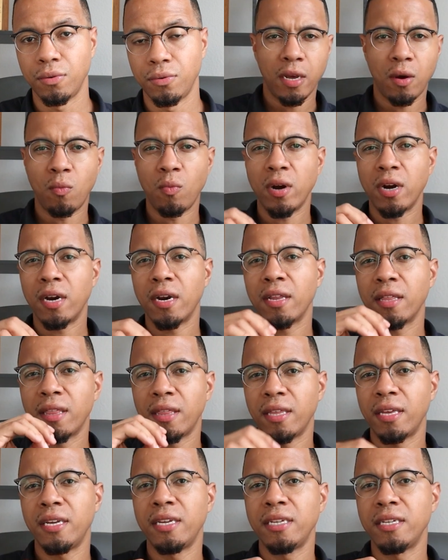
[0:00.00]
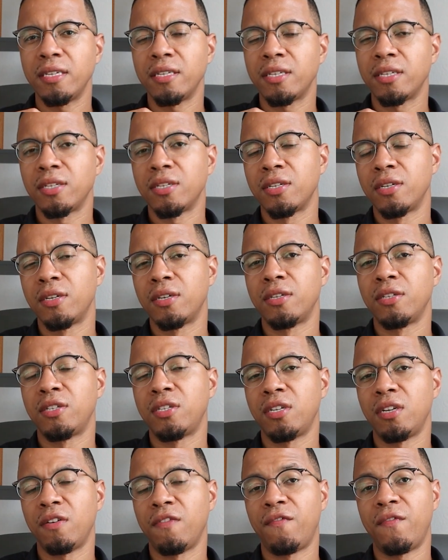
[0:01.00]
Now, one of the things
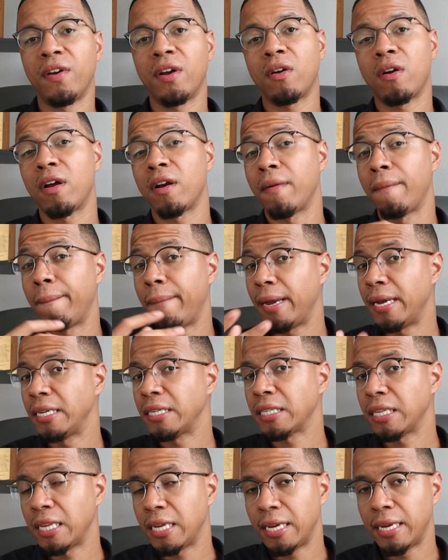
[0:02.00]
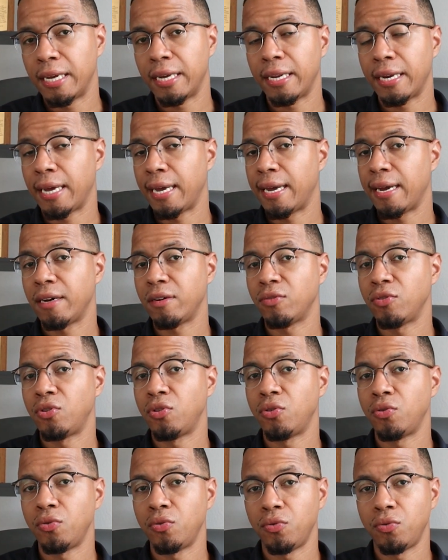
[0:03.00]
to figure out a baseline, how
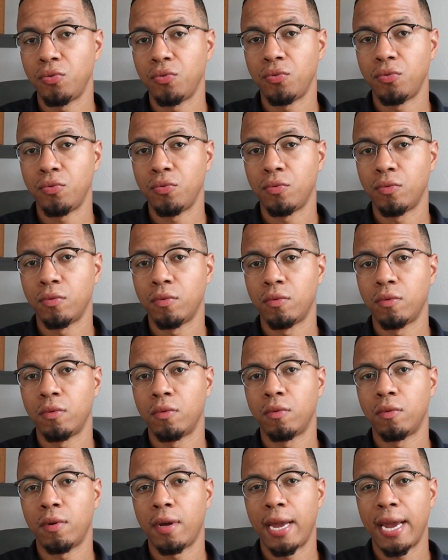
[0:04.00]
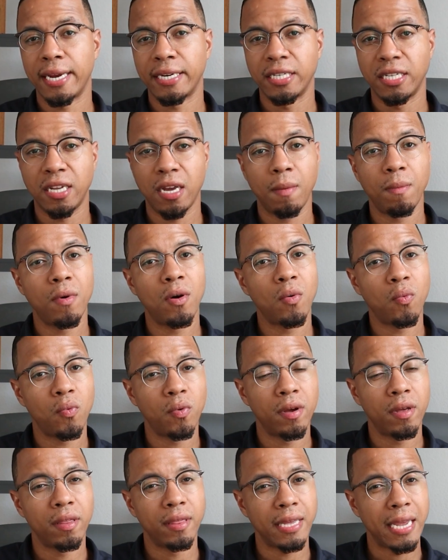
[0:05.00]
to actually come up
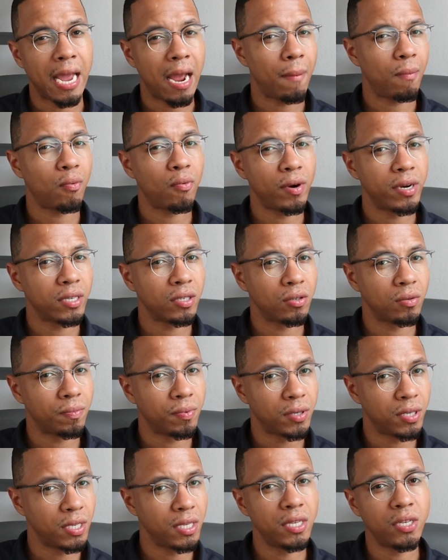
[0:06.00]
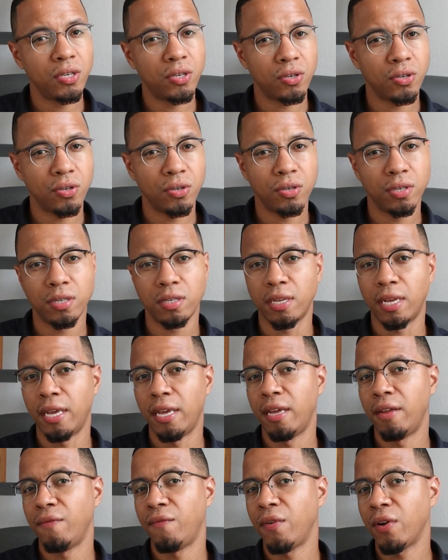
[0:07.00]
with the operational procedures
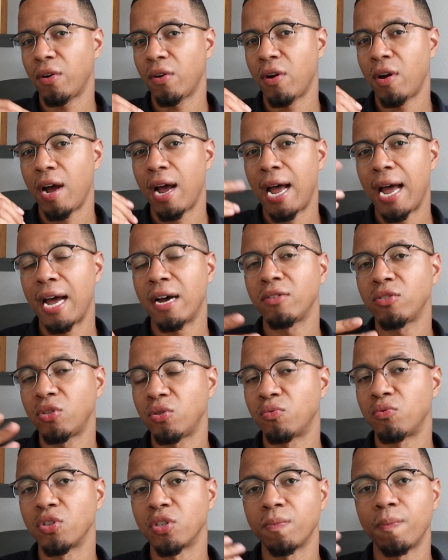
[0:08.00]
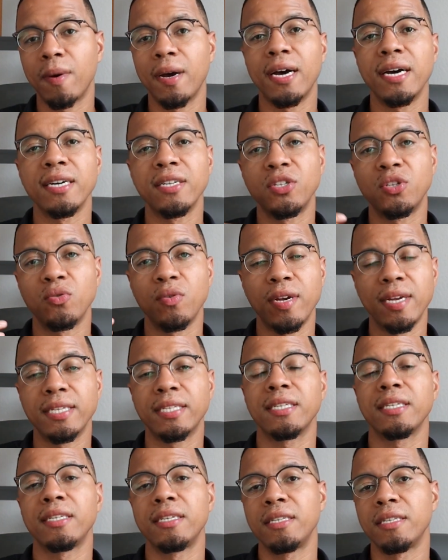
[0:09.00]
and figure out how to respond to
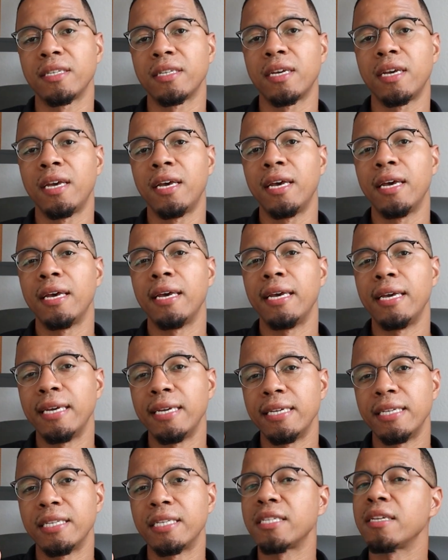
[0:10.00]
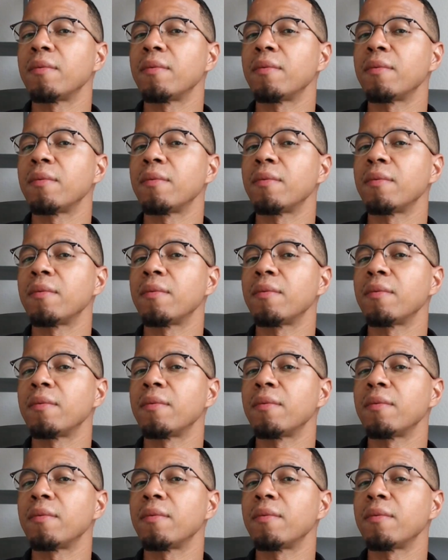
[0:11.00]
incidents, is